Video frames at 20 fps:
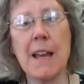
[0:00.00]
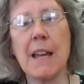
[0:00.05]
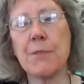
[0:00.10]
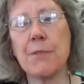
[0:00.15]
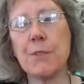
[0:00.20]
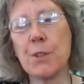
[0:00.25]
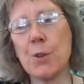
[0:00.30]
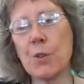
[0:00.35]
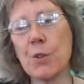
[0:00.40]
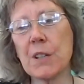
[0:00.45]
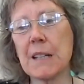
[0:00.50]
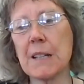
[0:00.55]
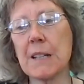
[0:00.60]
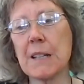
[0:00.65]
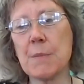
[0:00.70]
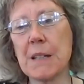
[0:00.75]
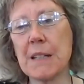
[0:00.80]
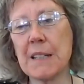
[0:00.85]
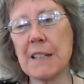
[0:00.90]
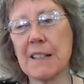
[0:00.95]
If you don't get
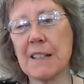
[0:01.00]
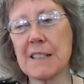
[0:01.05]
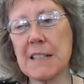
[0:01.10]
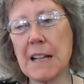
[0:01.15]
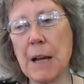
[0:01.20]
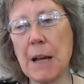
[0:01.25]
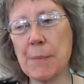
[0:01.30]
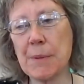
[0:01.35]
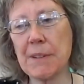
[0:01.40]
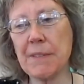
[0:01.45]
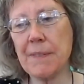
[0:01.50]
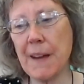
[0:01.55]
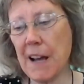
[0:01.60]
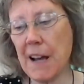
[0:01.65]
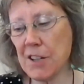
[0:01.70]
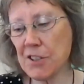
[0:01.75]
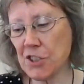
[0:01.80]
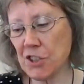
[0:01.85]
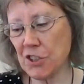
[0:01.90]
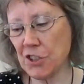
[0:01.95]
them in a timely
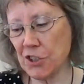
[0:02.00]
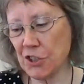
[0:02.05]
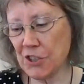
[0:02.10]
fashion,